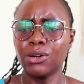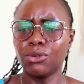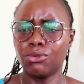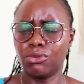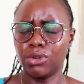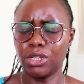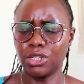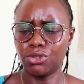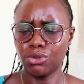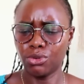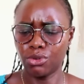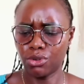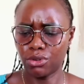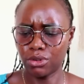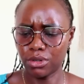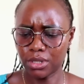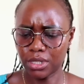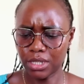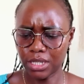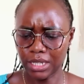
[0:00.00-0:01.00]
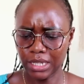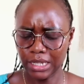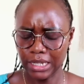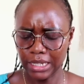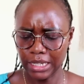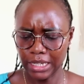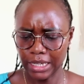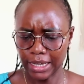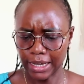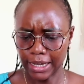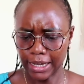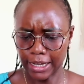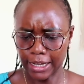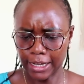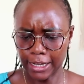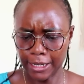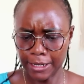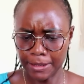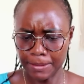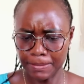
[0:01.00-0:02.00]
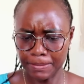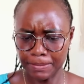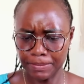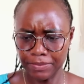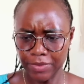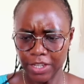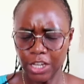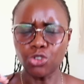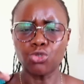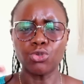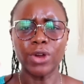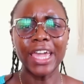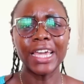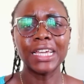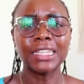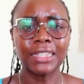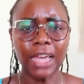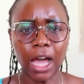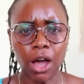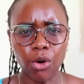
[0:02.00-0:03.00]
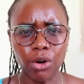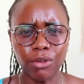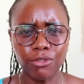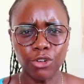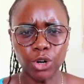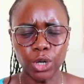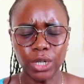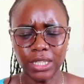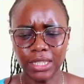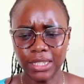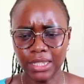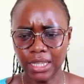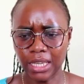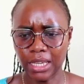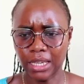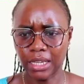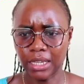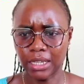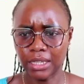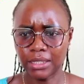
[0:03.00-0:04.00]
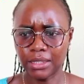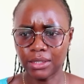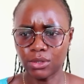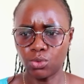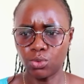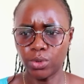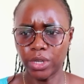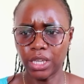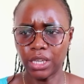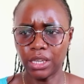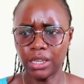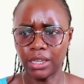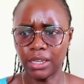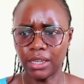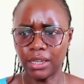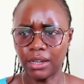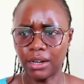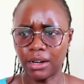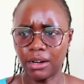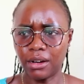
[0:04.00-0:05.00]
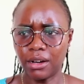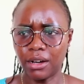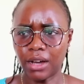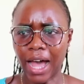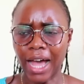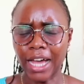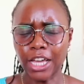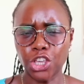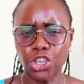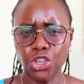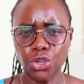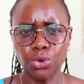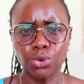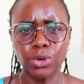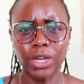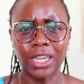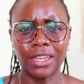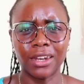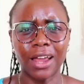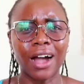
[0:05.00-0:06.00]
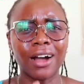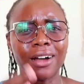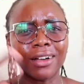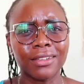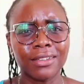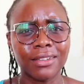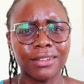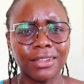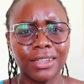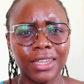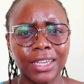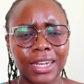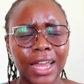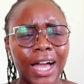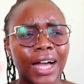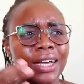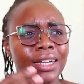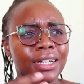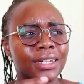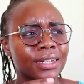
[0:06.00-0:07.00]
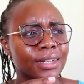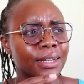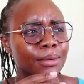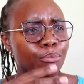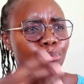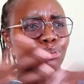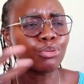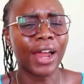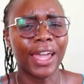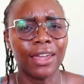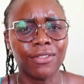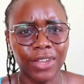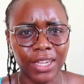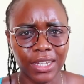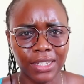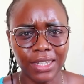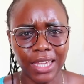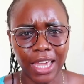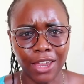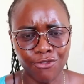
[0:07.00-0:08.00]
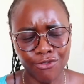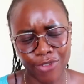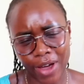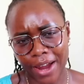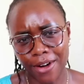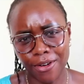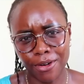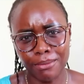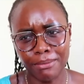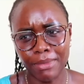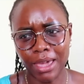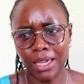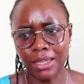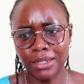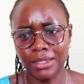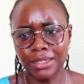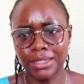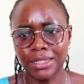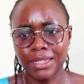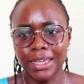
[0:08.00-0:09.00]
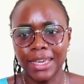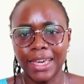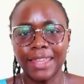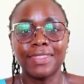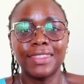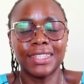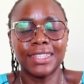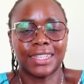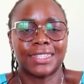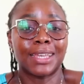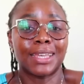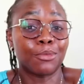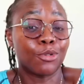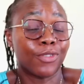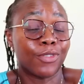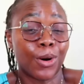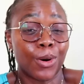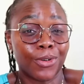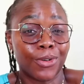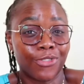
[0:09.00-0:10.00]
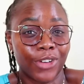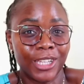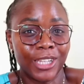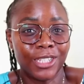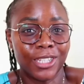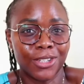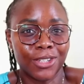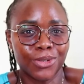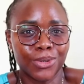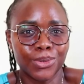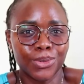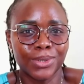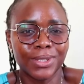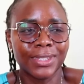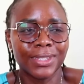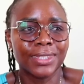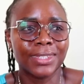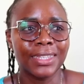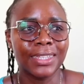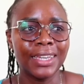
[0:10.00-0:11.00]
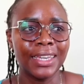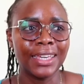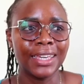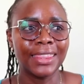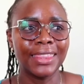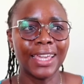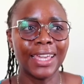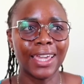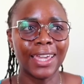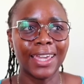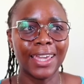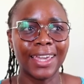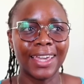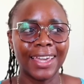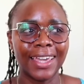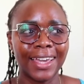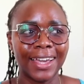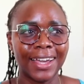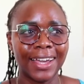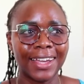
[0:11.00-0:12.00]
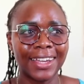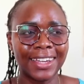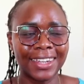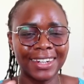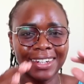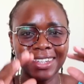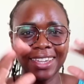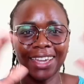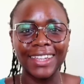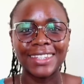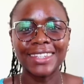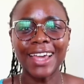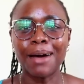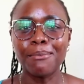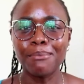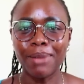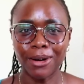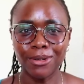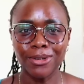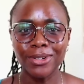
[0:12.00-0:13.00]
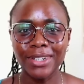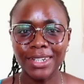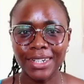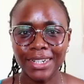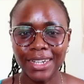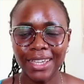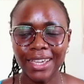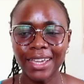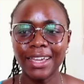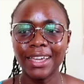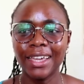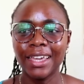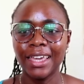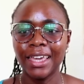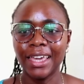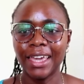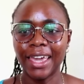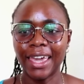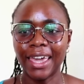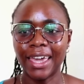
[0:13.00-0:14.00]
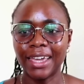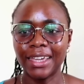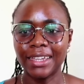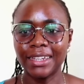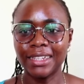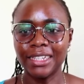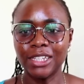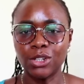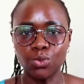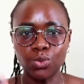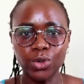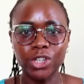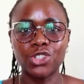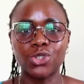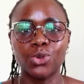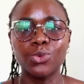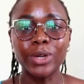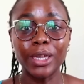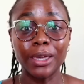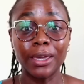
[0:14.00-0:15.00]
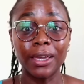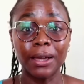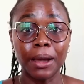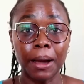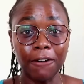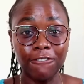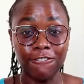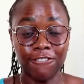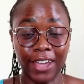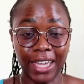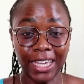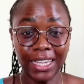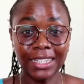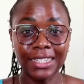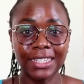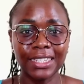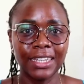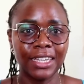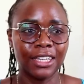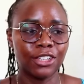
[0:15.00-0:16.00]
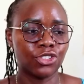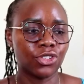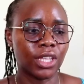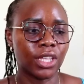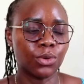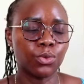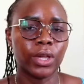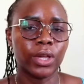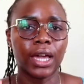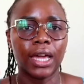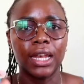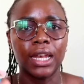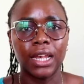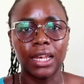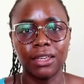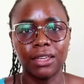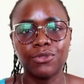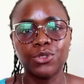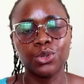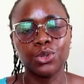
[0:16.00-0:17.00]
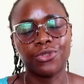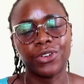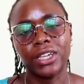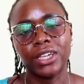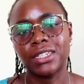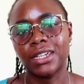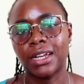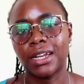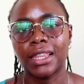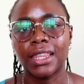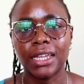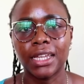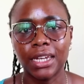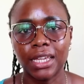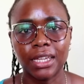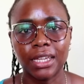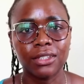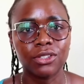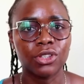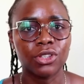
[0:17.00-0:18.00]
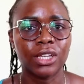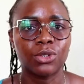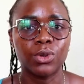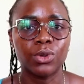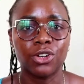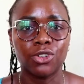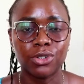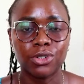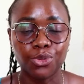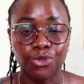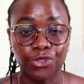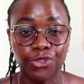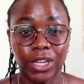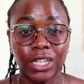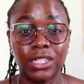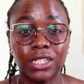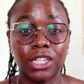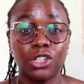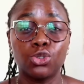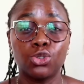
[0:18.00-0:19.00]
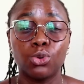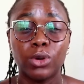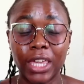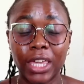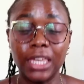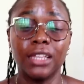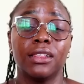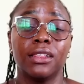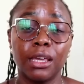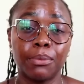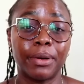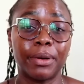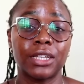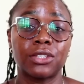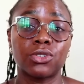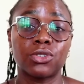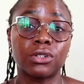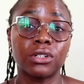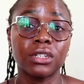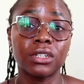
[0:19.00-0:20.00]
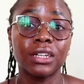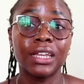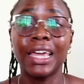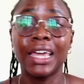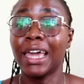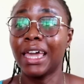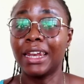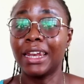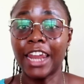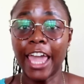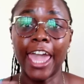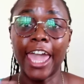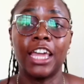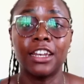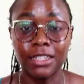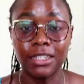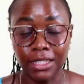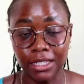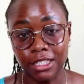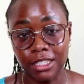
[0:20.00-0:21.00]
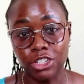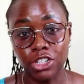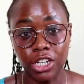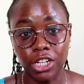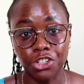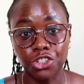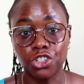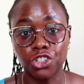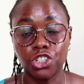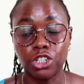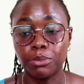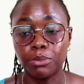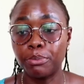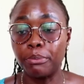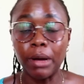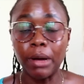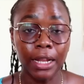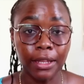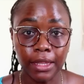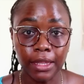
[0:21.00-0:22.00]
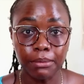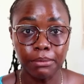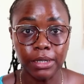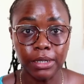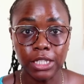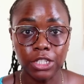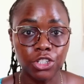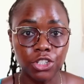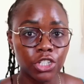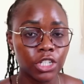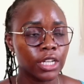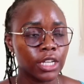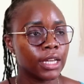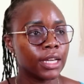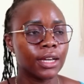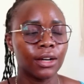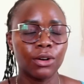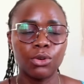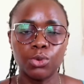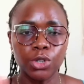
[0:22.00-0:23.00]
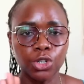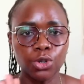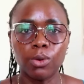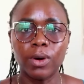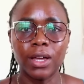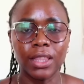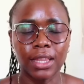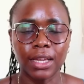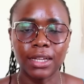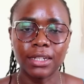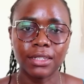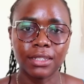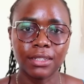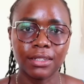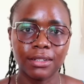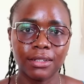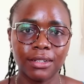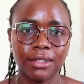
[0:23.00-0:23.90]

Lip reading: We do not raise our voices. We argue in a private environment. These are some of our fighting rules. They create a boundary in which we fight so that we can live to fight another day, so that we're not fighting to kill the person and end this relationship, burn the bridge. We don't want that.